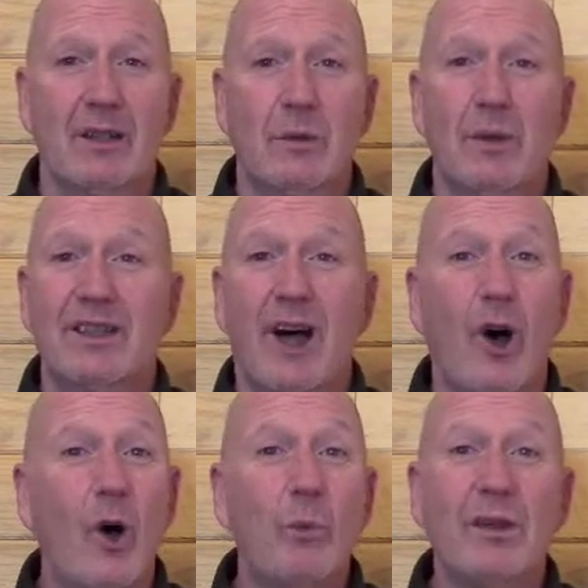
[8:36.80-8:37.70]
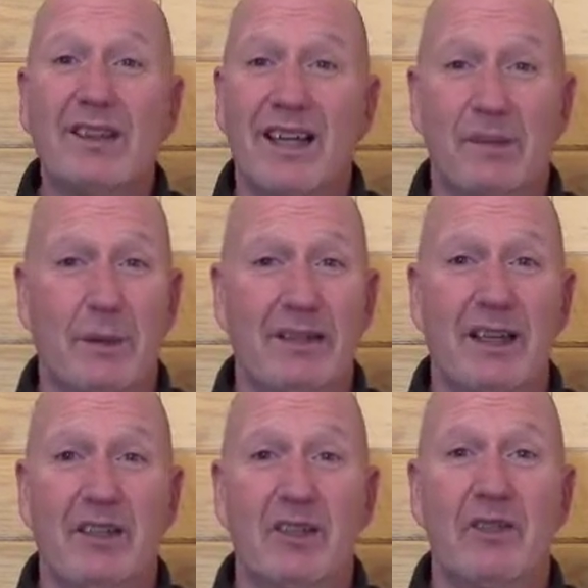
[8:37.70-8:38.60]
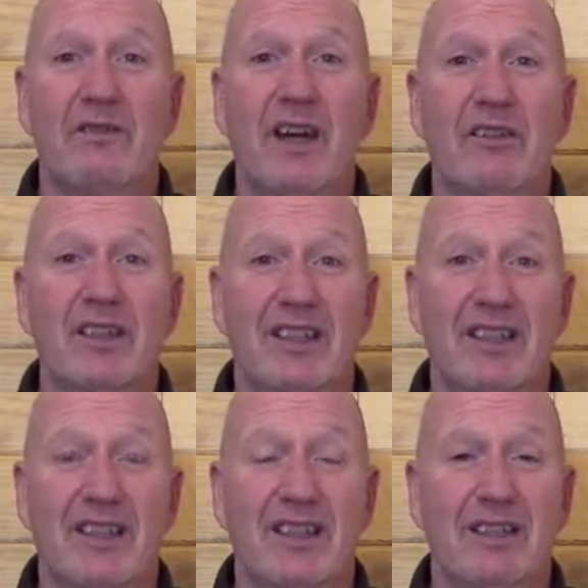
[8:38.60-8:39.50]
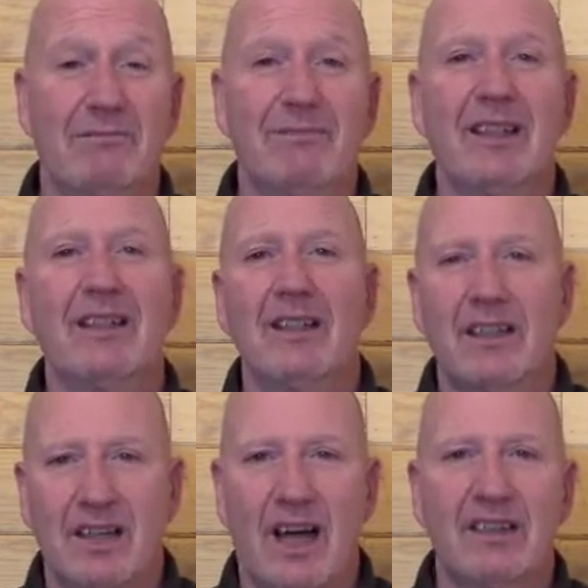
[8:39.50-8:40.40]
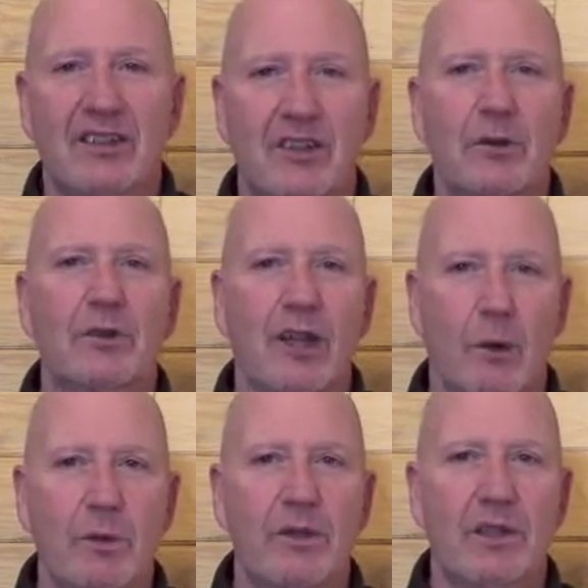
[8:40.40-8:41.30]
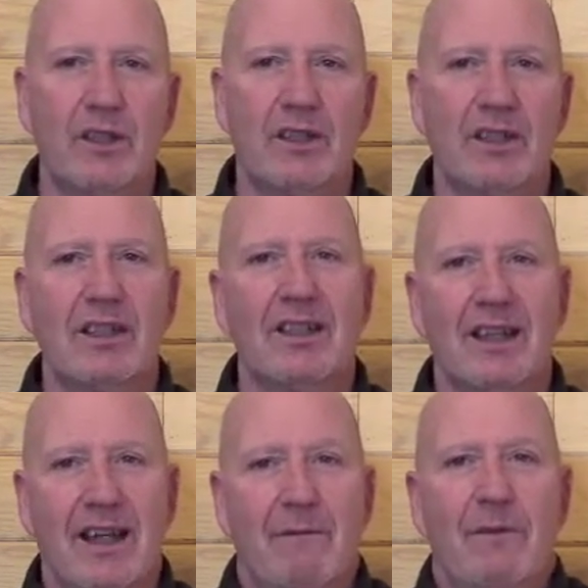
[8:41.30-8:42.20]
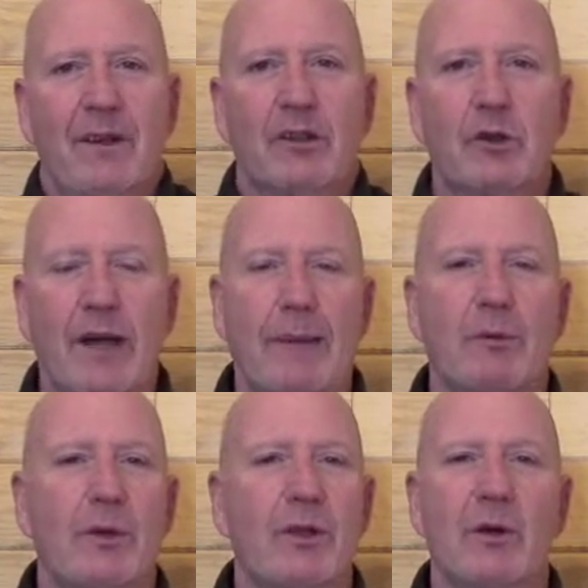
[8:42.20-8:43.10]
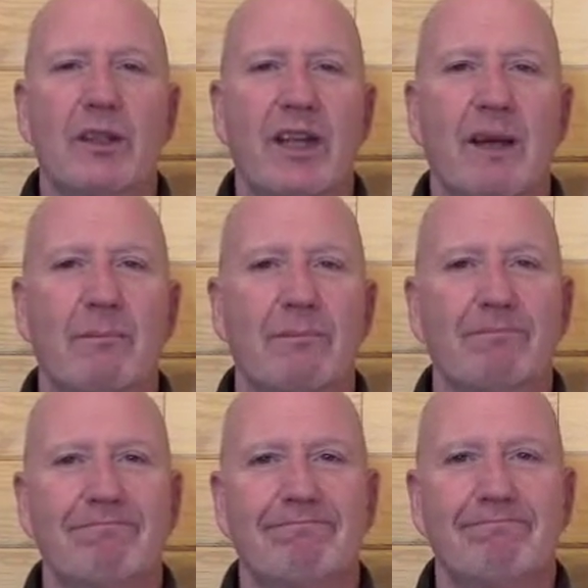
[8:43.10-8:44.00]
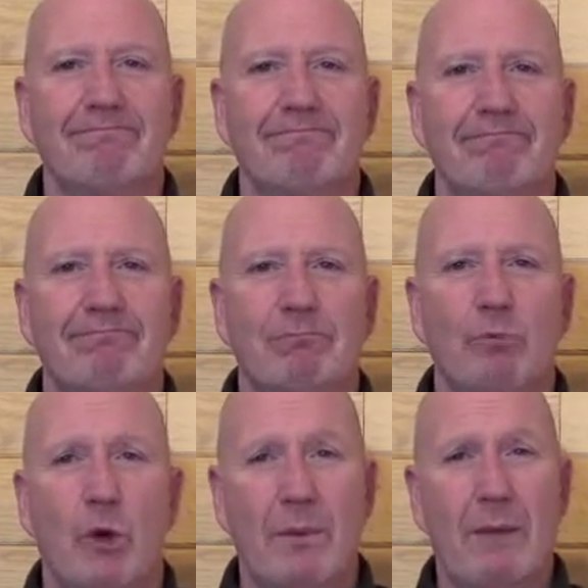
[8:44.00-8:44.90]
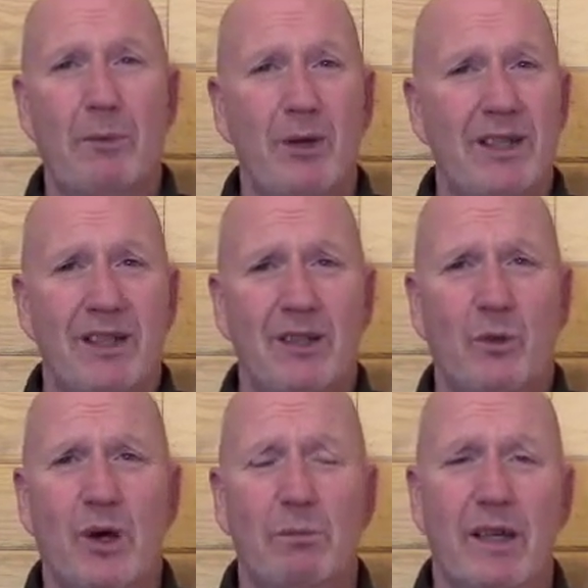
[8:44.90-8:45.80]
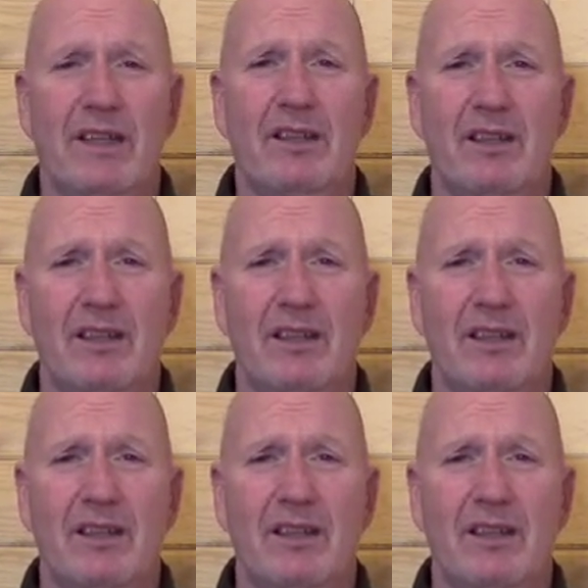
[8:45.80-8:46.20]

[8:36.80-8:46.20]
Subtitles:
with the hopeless expectation of never succeeding constitutes helplessness and feeling trapped with no escape. What about bullying in the workplace?